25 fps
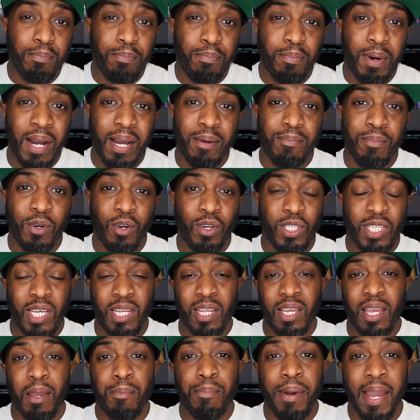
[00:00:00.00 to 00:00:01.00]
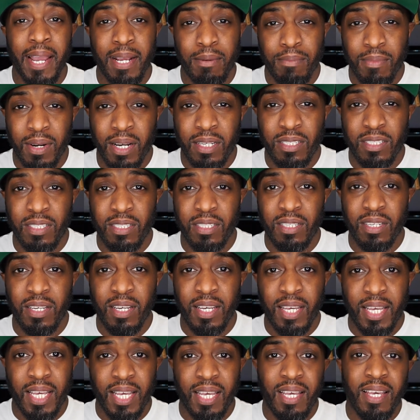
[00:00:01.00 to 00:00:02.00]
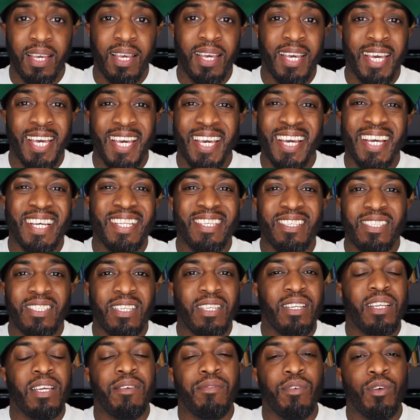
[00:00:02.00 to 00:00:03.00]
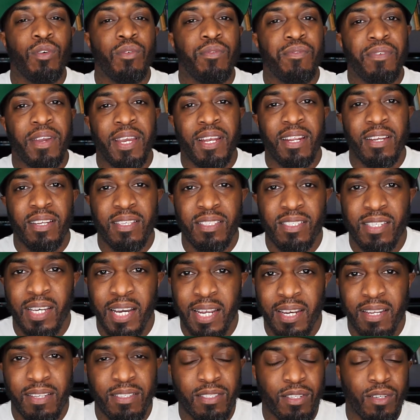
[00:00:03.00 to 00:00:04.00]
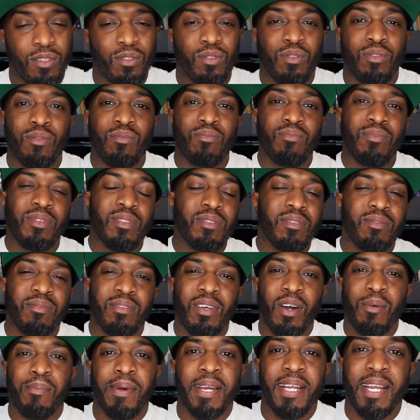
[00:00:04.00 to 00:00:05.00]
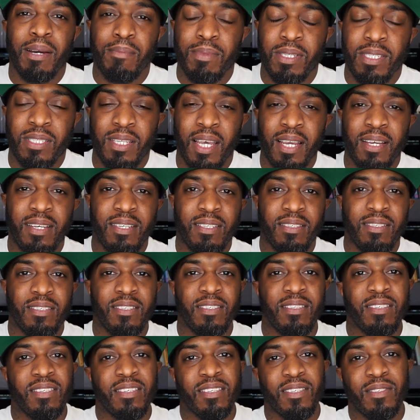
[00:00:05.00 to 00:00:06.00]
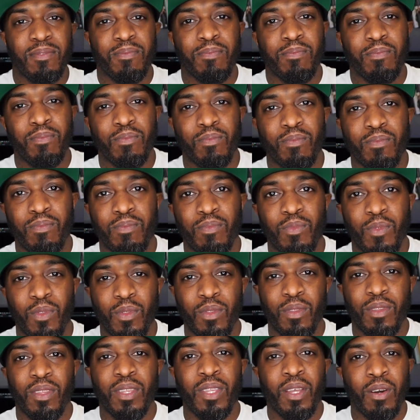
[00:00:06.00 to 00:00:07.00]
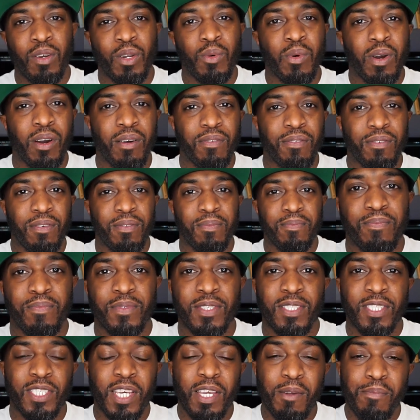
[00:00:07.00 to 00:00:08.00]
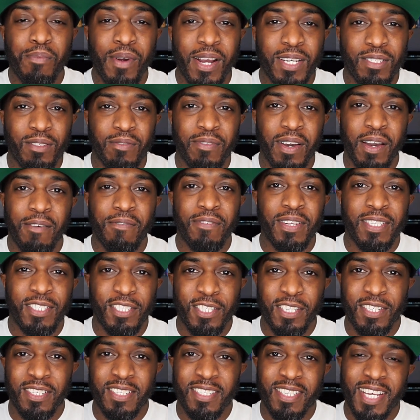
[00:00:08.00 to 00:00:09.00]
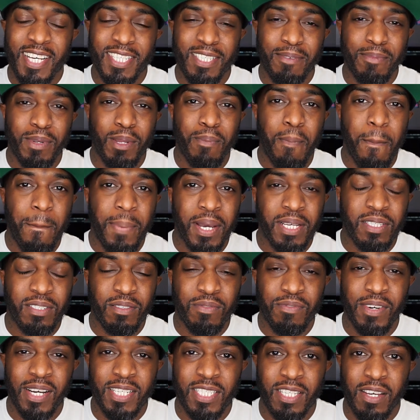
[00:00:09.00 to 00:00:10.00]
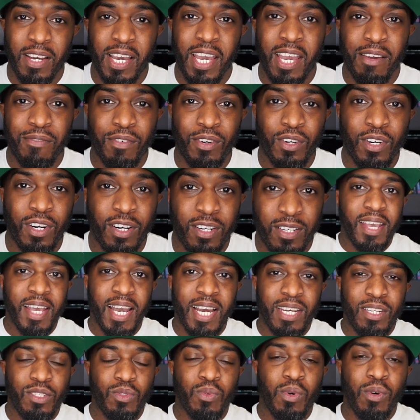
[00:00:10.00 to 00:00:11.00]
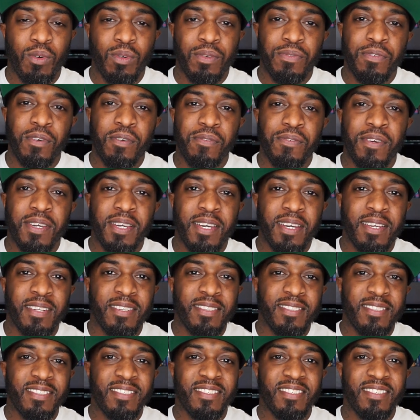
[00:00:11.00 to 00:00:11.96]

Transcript: but because I didn't get paid much, this didn't leave a good feeling inside. So don't make that mistake. Know your worth. Say your price without flinching. That's some of the best advice I ever got. And as well, if you're thinking,